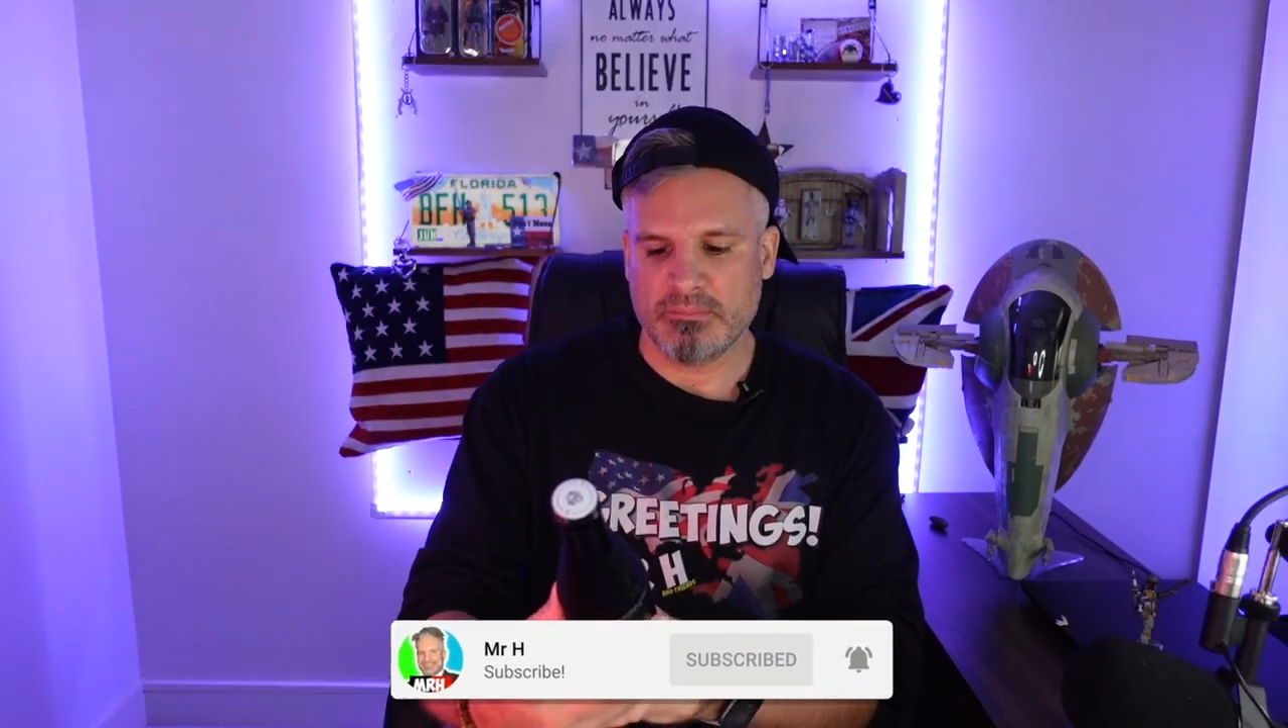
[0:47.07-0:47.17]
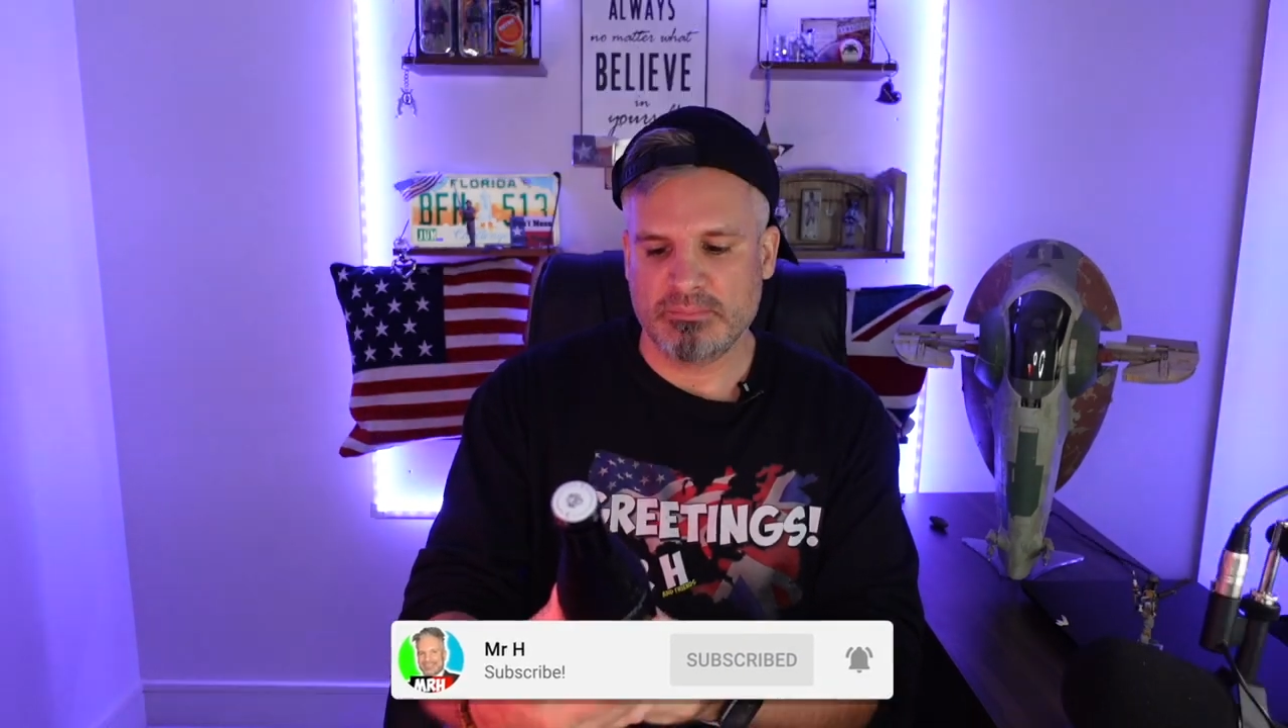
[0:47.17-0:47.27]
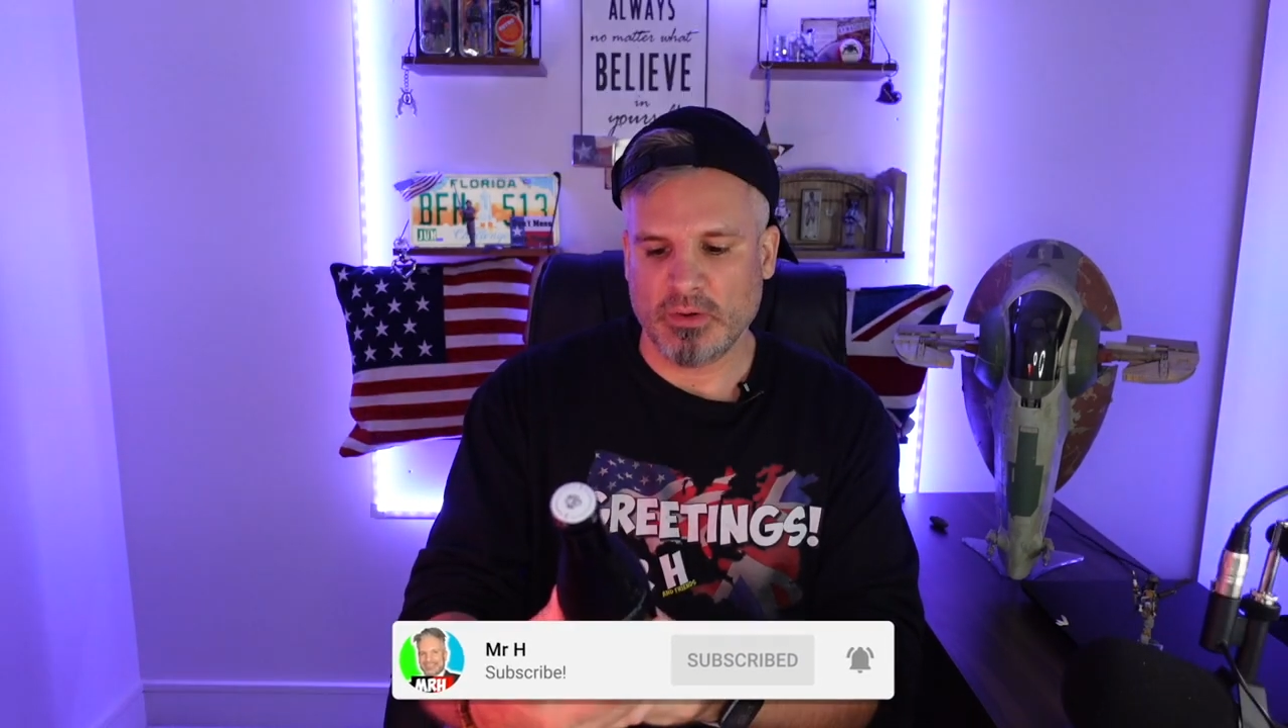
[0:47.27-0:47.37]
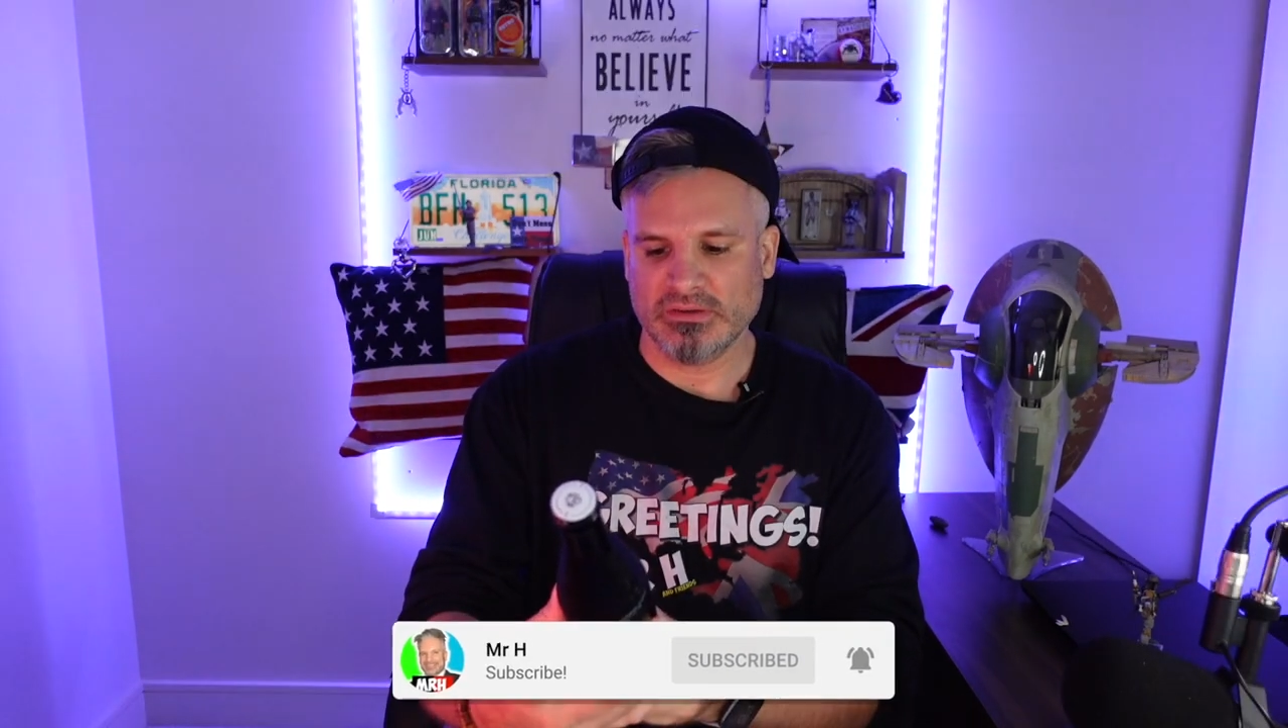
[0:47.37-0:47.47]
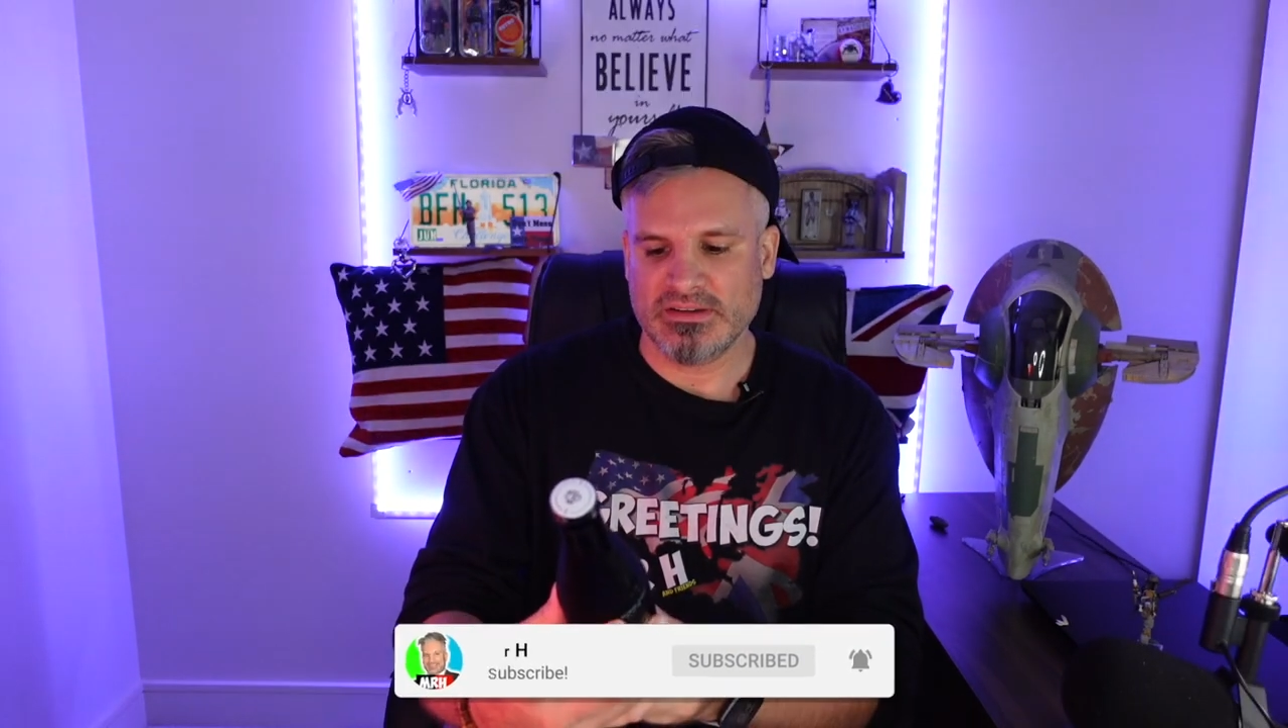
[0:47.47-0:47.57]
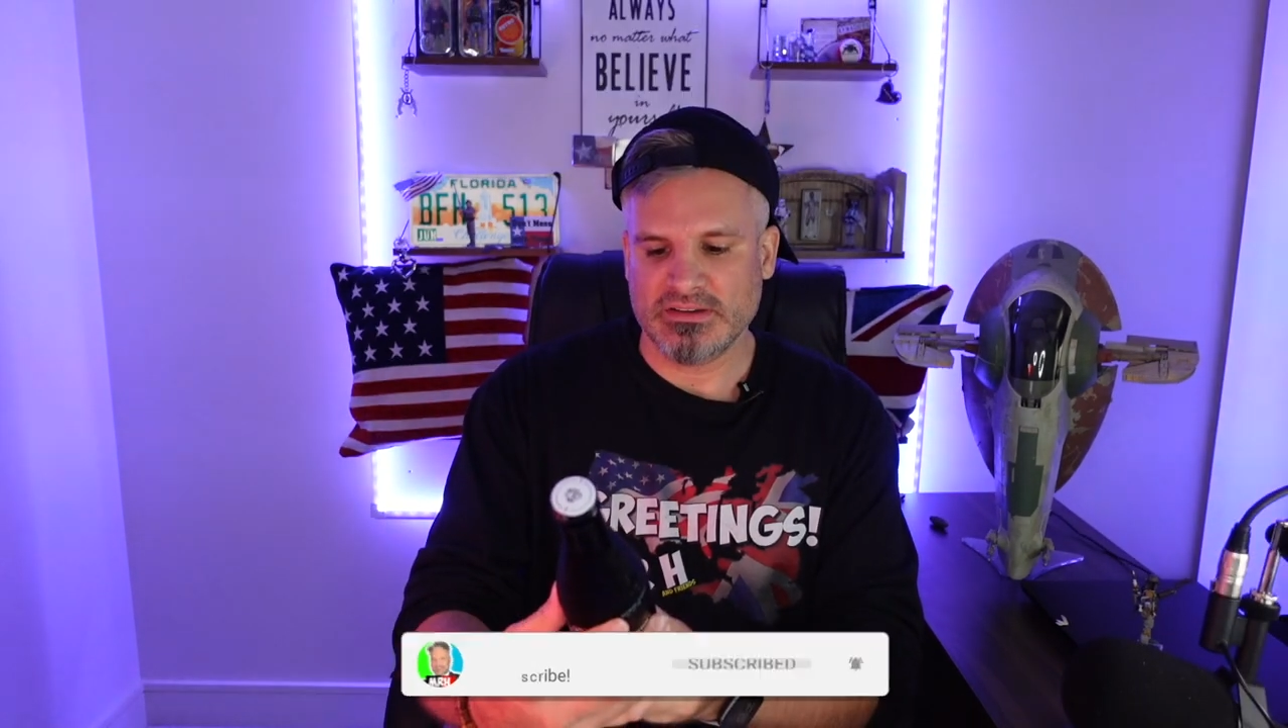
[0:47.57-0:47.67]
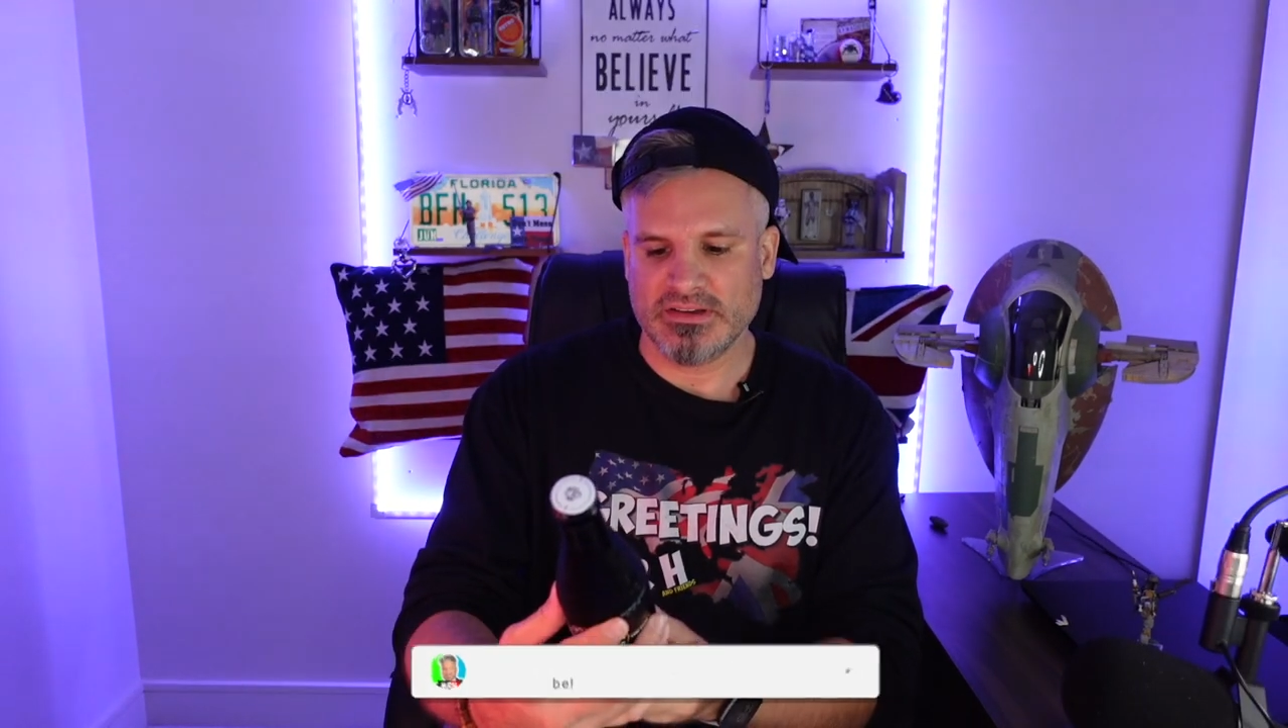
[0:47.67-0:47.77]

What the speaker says: Bottling